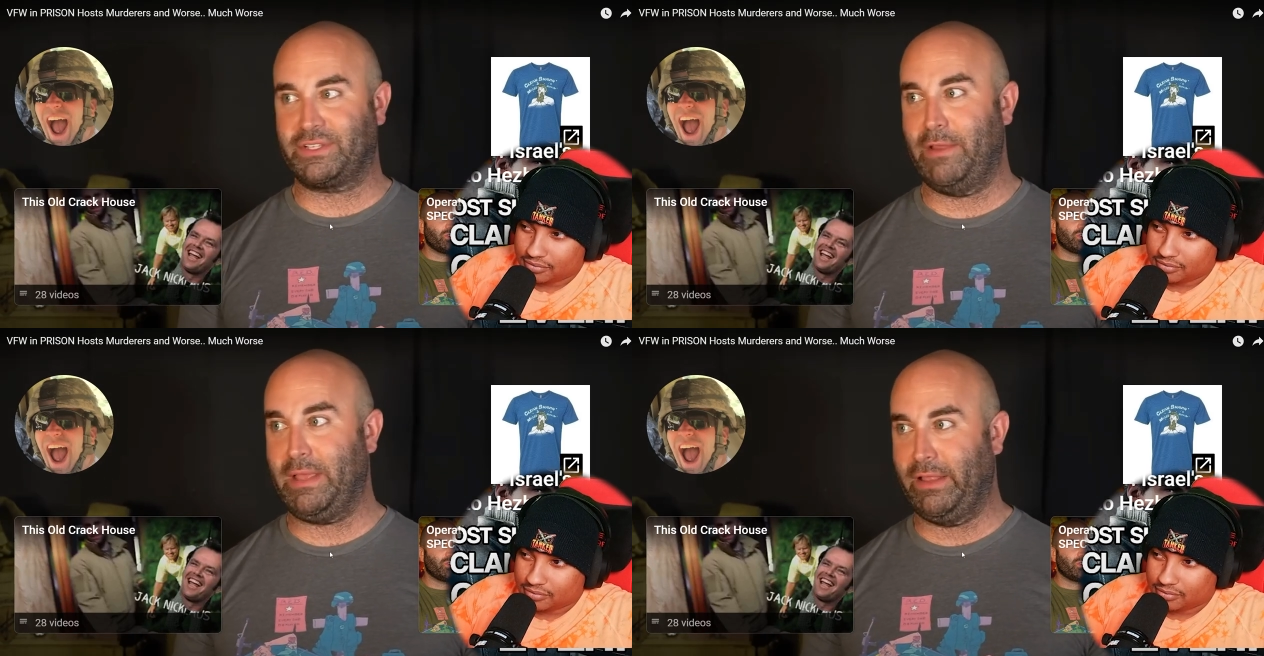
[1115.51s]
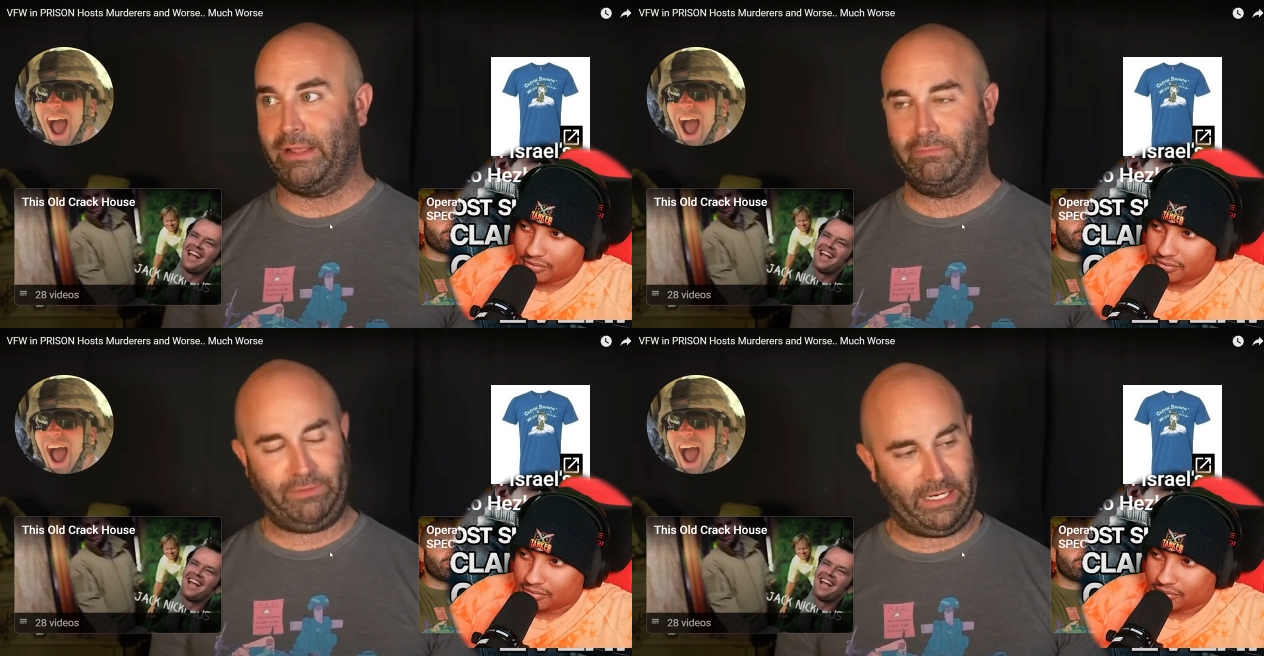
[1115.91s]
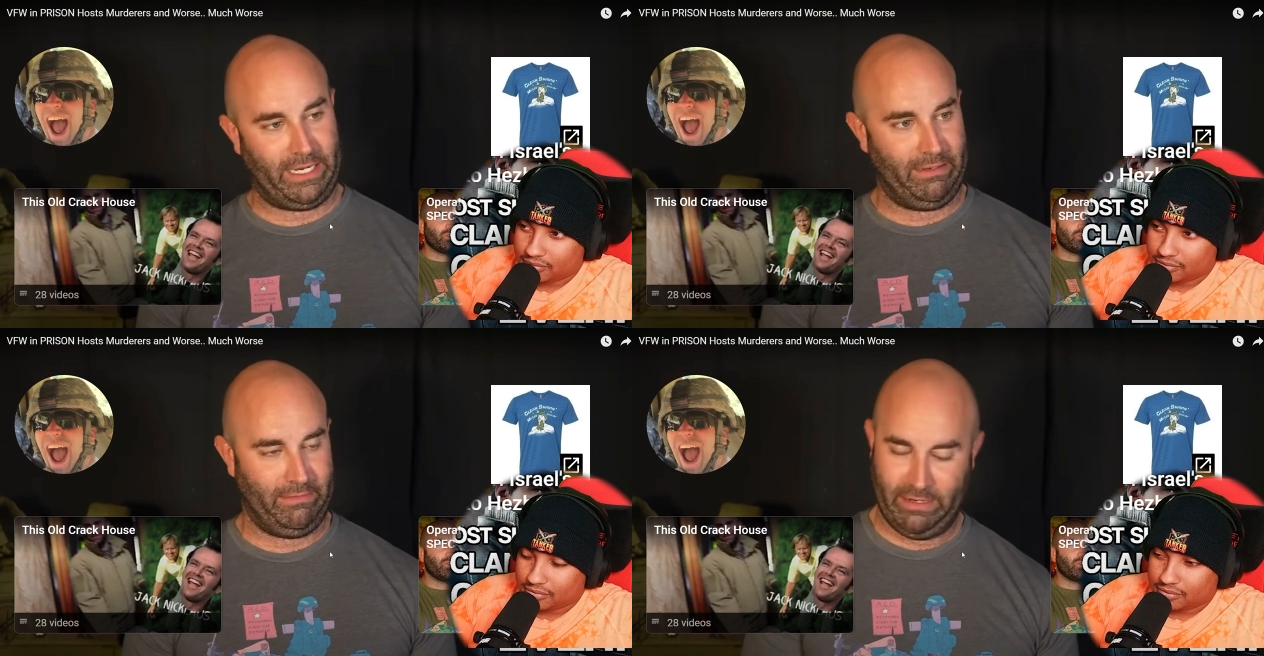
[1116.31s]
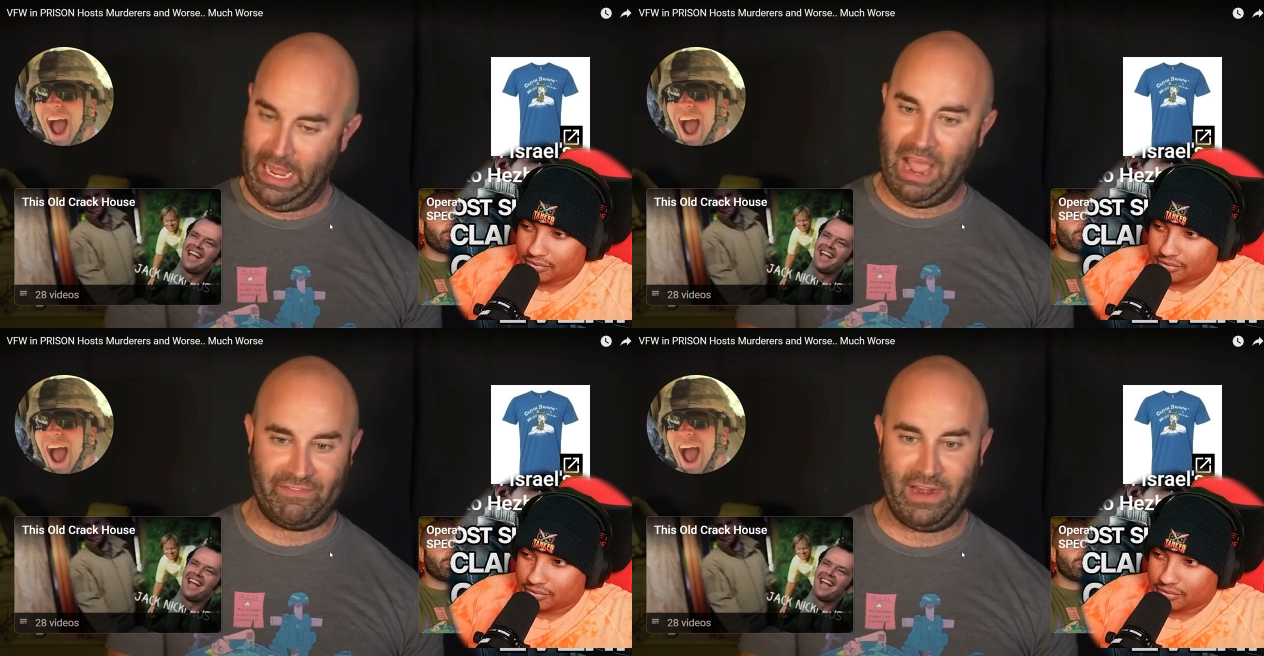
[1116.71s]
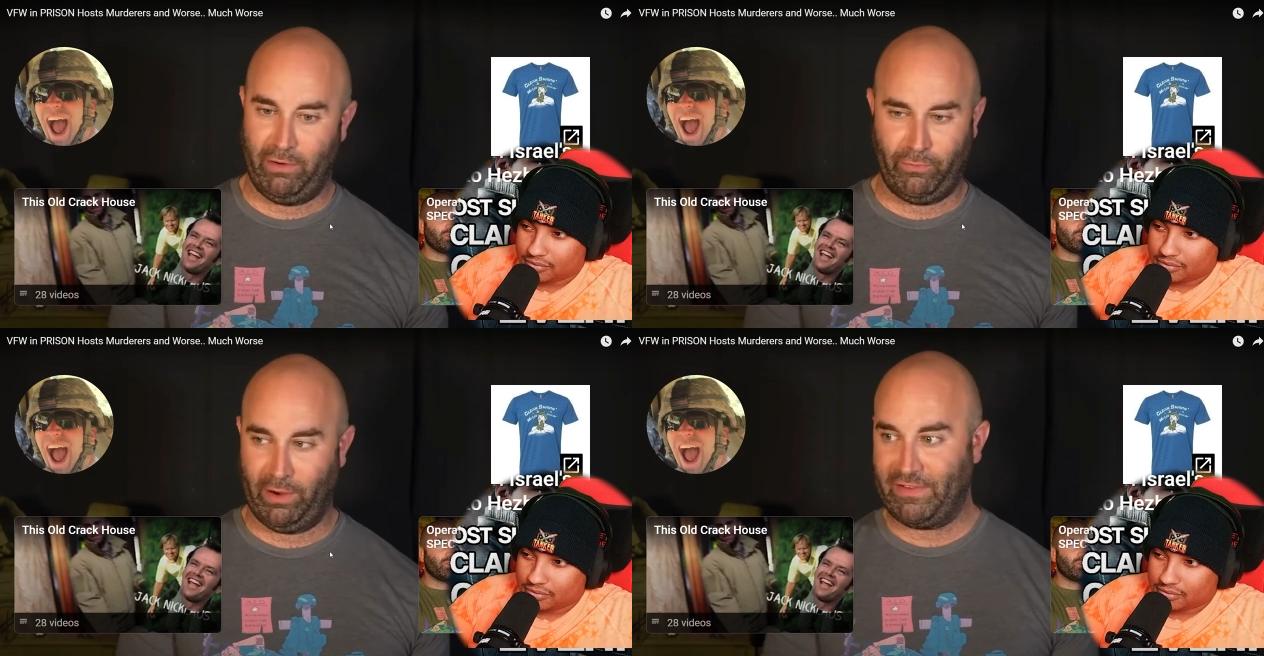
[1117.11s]
Speaker 1: It's gonna be like freaking half an
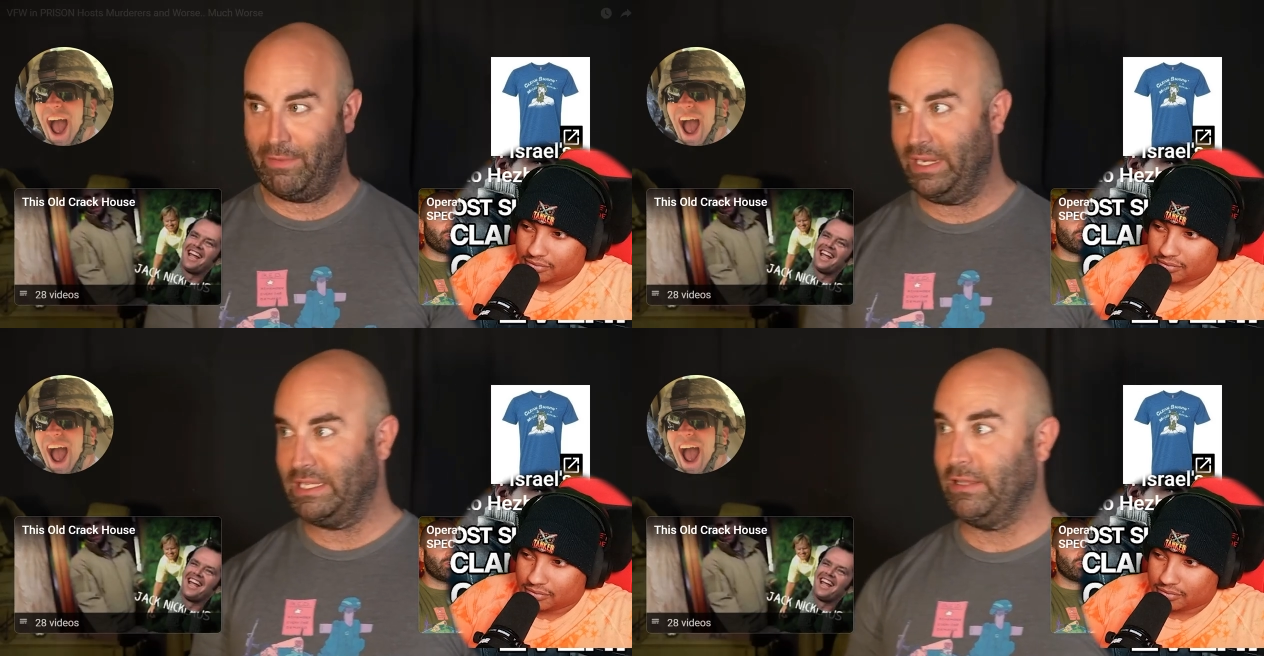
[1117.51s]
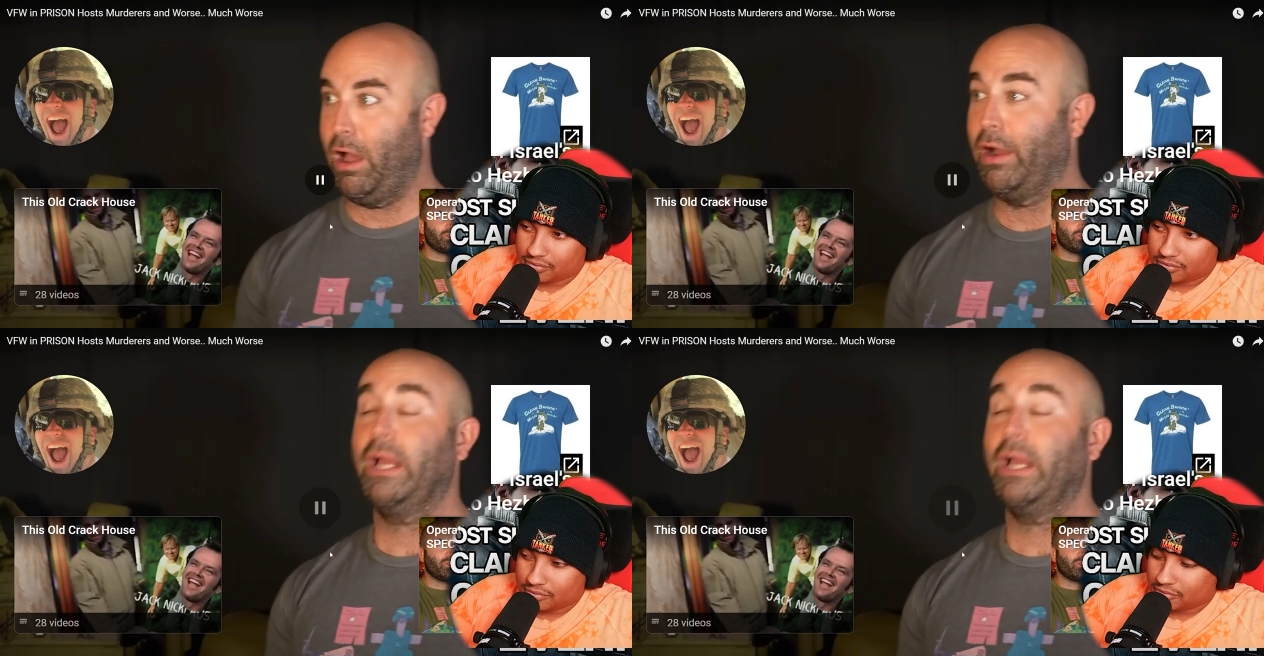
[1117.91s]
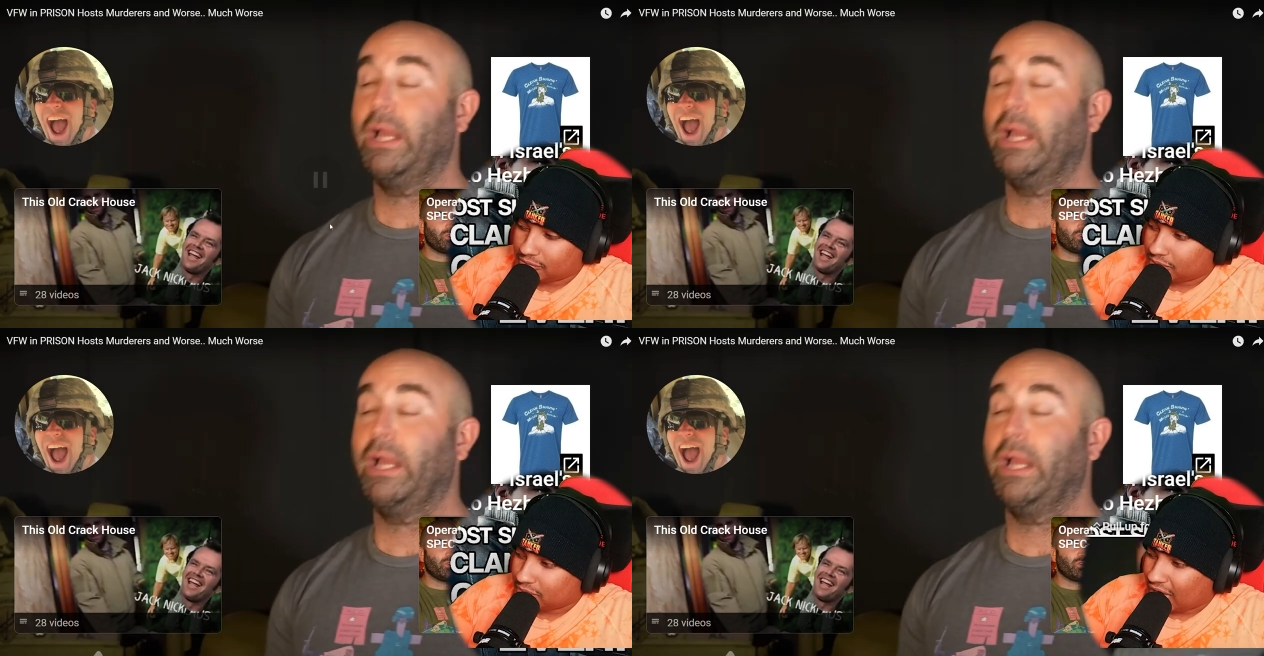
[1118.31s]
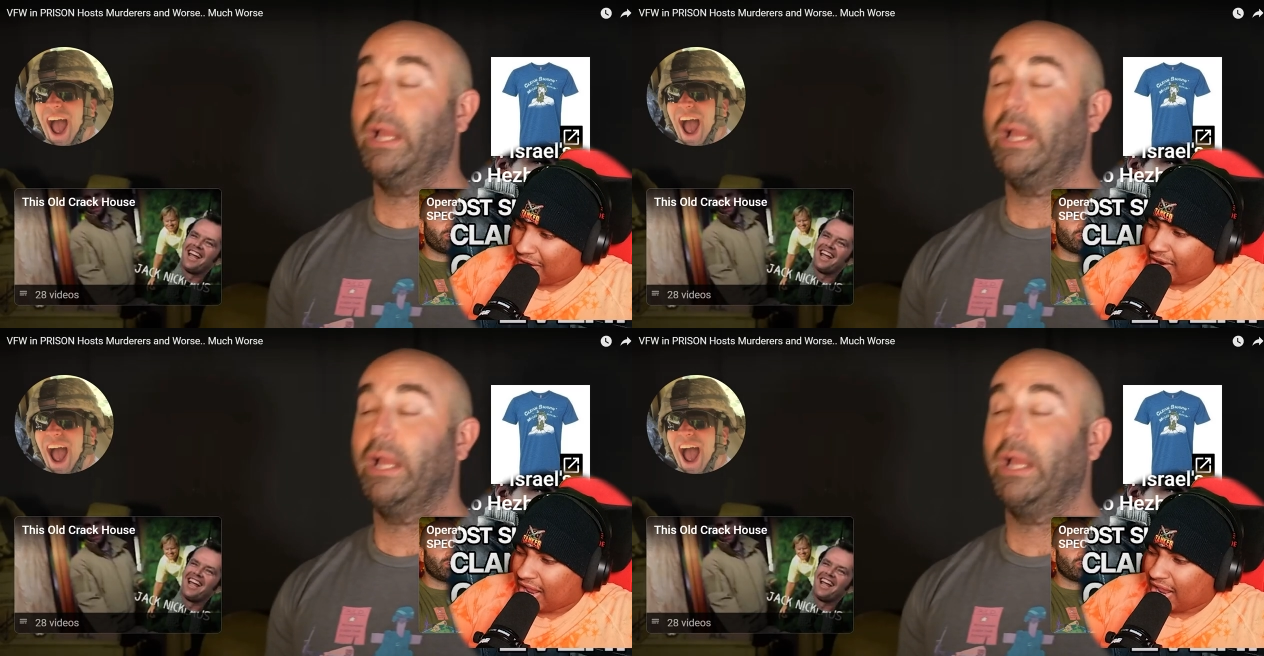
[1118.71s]
hour, 45 minutes long. I